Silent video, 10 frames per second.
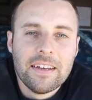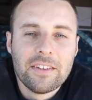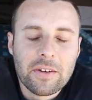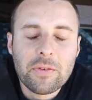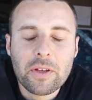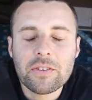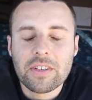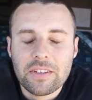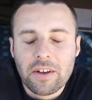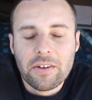So for those
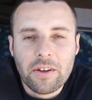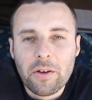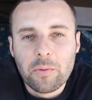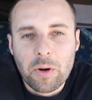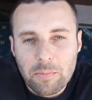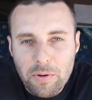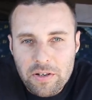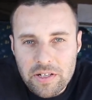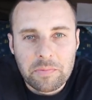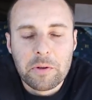that don't know what
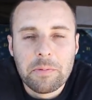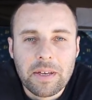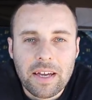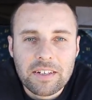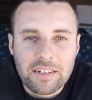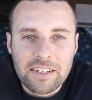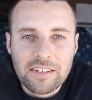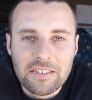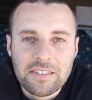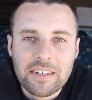Project Brupeg actually
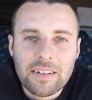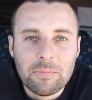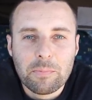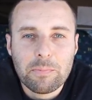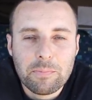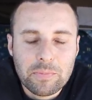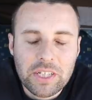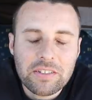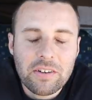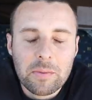is,
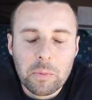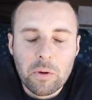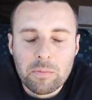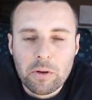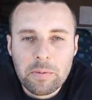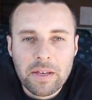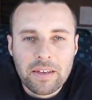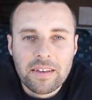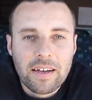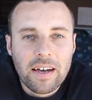Jess and I bought
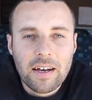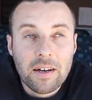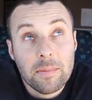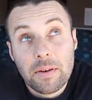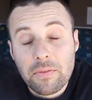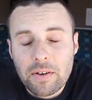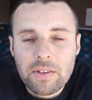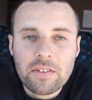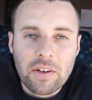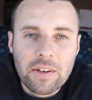Brupeg uh, about five
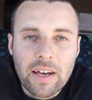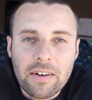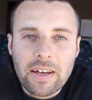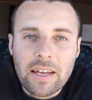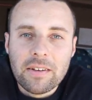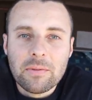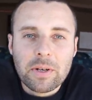years ago now and